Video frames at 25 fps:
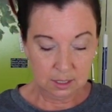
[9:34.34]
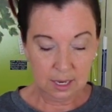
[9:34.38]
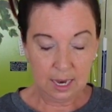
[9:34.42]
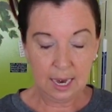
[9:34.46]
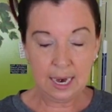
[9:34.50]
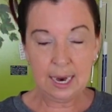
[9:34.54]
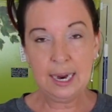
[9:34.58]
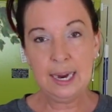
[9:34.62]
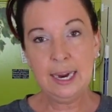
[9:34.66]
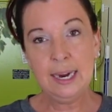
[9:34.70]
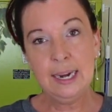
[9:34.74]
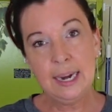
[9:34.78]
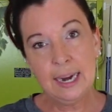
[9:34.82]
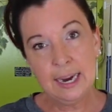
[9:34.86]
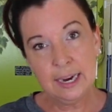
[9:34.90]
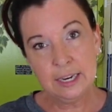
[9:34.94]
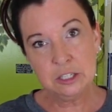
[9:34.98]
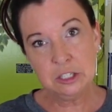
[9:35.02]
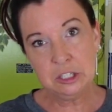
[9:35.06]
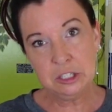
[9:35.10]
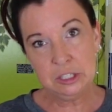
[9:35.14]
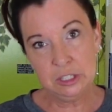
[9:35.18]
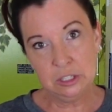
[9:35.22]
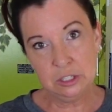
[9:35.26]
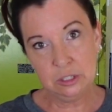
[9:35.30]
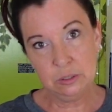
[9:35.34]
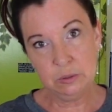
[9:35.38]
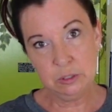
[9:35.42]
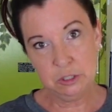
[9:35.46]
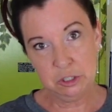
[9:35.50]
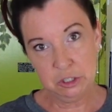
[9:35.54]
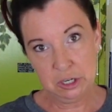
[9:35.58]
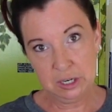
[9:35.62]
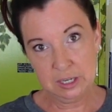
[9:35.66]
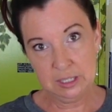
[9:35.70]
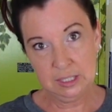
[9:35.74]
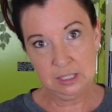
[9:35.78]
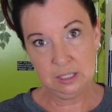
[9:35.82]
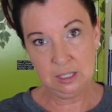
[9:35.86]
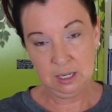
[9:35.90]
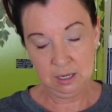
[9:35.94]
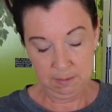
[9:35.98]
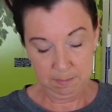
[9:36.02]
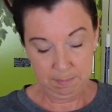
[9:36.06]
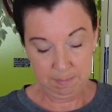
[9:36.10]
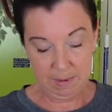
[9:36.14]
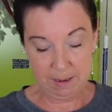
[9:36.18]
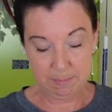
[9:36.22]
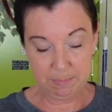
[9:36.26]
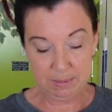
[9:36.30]
I actually do adjust
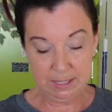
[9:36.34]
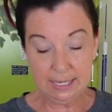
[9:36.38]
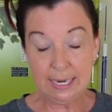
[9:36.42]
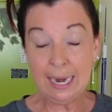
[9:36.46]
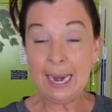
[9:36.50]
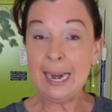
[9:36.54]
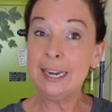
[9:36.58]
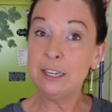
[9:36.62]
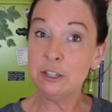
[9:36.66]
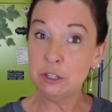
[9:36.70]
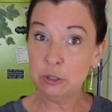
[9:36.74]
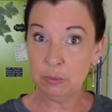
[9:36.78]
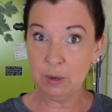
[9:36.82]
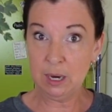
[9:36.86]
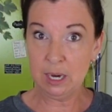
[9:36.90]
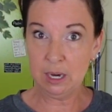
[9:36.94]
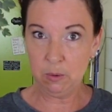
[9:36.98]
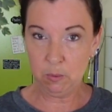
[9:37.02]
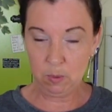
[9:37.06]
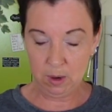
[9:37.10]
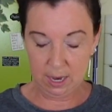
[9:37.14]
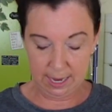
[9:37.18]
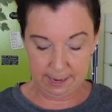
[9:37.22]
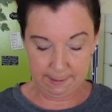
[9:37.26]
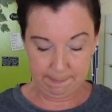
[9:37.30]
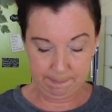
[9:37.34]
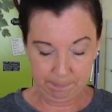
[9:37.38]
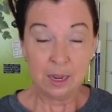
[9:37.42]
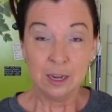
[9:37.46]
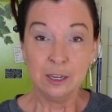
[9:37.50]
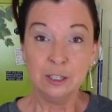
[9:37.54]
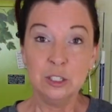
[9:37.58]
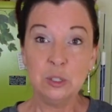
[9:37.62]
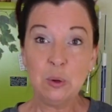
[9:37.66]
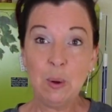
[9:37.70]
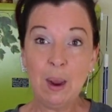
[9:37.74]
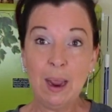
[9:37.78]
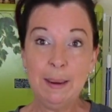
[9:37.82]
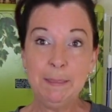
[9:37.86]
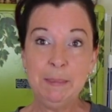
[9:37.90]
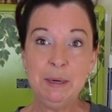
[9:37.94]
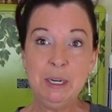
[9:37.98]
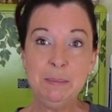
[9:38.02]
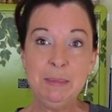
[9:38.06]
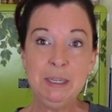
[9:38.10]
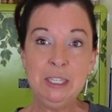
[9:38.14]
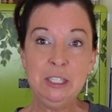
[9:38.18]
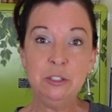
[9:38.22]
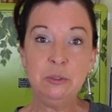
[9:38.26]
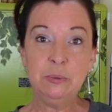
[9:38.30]
my pH right away. So I'm gonna
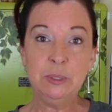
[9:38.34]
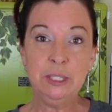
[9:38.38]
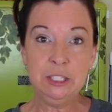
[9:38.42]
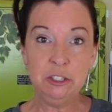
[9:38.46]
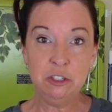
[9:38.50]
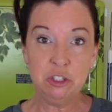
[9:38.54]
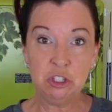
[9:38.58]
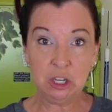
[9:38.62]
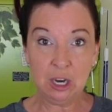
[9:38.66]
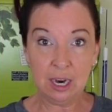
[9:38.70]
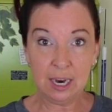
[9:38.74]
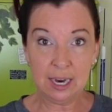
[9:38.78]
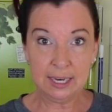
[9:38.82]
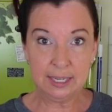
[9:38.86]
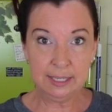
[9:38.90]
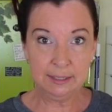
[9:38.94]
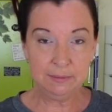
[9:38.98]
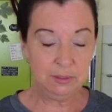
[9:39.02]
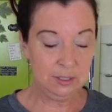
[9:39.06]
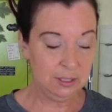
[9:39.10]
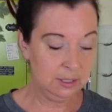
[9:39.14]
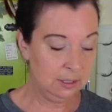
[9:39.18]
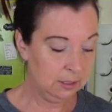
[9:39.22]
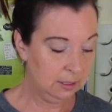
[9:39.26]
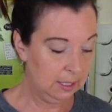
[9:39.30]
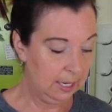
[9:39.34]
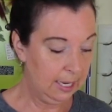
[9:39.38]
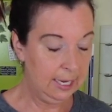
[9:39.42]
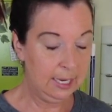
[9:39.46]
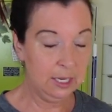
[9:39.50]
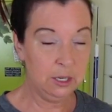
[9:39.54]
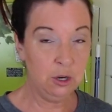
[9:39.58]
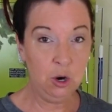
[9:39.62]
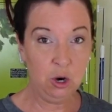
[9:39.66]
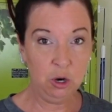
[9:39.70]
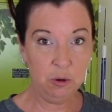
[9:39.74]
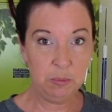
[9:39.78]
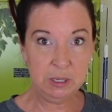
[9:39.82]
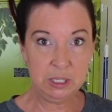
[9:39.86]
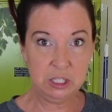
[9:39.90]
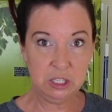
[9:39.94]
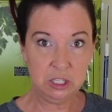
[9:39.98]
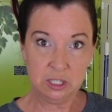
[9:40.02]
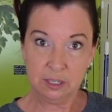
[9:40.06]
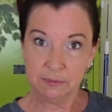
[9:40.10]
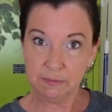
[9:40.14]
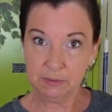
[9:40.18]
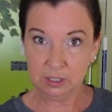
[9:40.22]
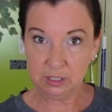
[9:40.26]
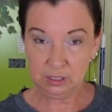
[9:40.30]
be doing chives and a whole bunch of
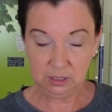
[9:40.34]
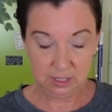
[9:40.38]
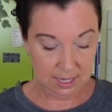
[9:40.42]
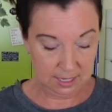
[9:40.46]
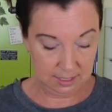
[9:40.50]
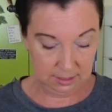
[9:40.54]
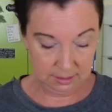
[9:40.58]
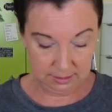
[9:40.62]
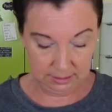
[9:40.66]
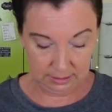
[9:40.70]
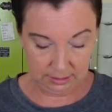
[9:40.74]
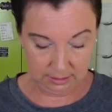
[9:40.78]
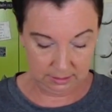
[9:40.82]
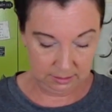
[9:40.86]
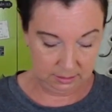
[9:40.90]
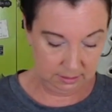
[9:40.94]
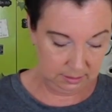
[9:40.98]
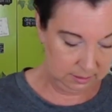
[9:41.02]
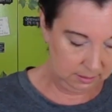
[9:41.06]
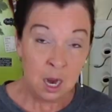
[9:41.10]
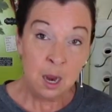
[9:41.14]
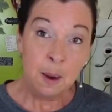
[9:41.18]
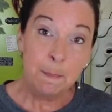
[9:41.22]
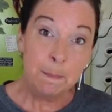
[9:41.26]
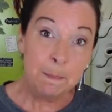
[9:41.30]
different lettuces.